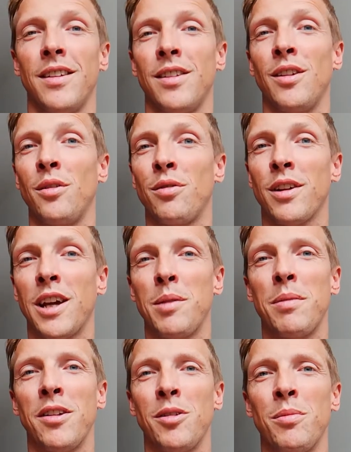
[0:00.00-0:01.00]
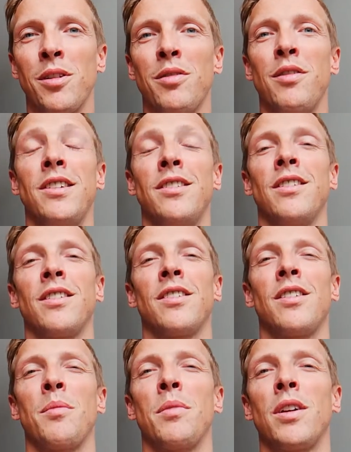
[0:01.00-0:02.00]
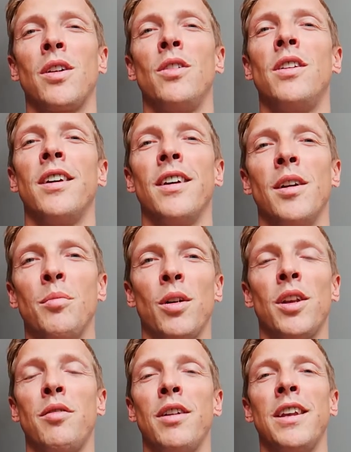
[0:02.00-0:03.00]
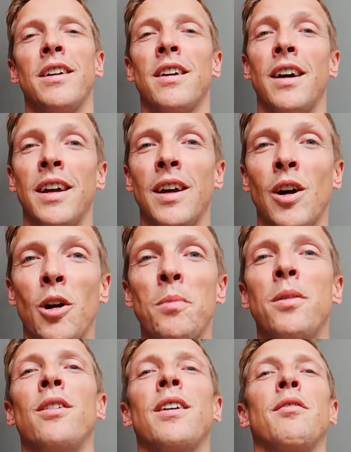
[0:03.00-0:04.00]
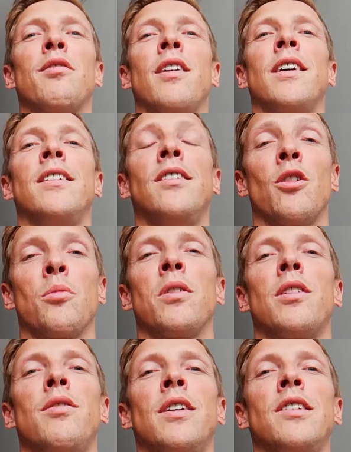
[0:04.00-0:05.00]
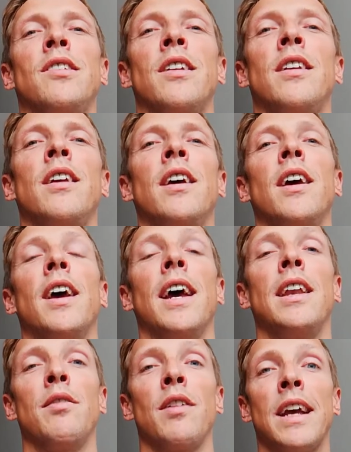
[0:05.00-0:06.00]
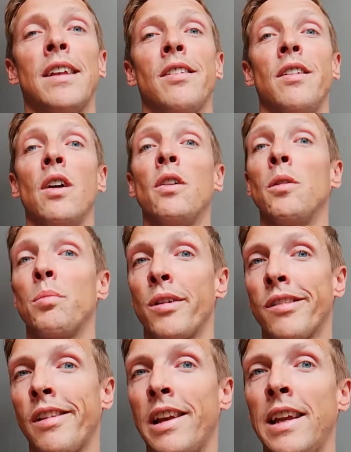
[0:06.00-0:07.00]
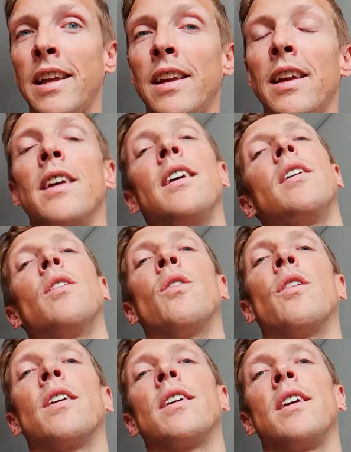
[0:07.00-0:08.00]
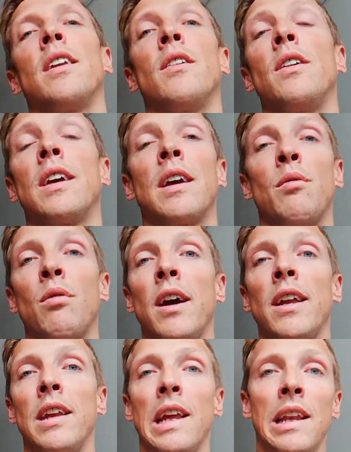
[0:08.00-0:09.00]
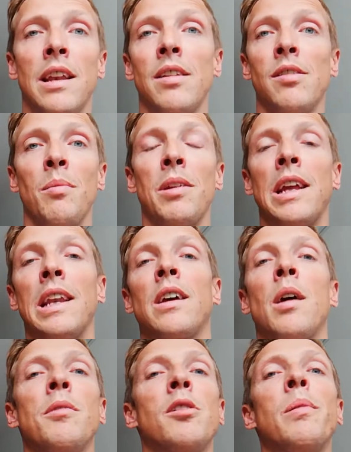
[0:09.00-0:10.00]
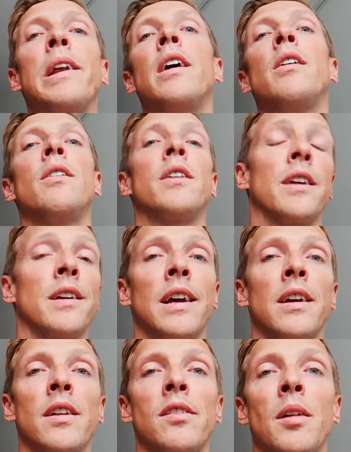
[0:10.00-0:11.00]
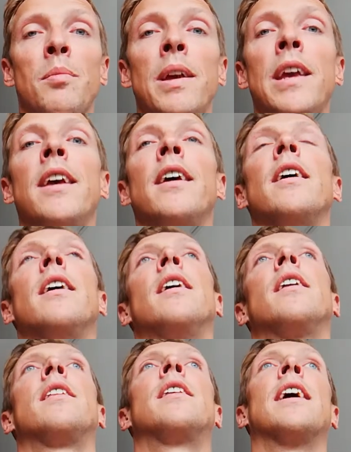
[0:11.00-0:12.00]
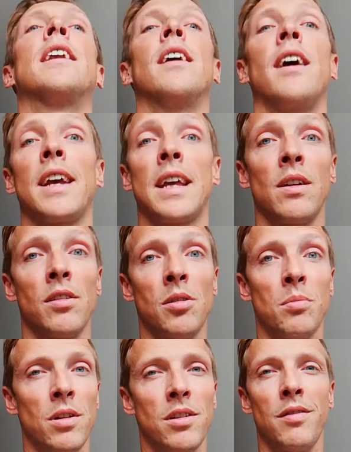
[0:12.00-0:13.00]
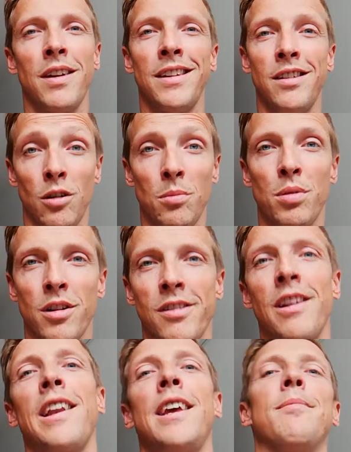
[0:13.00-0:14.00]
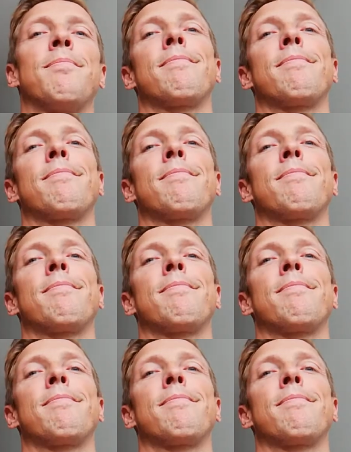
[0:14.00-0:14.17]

don't forget about the motivation, because I'm a good motivator. I hope you can find your motivation, and if I get to know you personally, or you know, you can write in something in the comments below, or you can contact me, then I can also motivate you personally,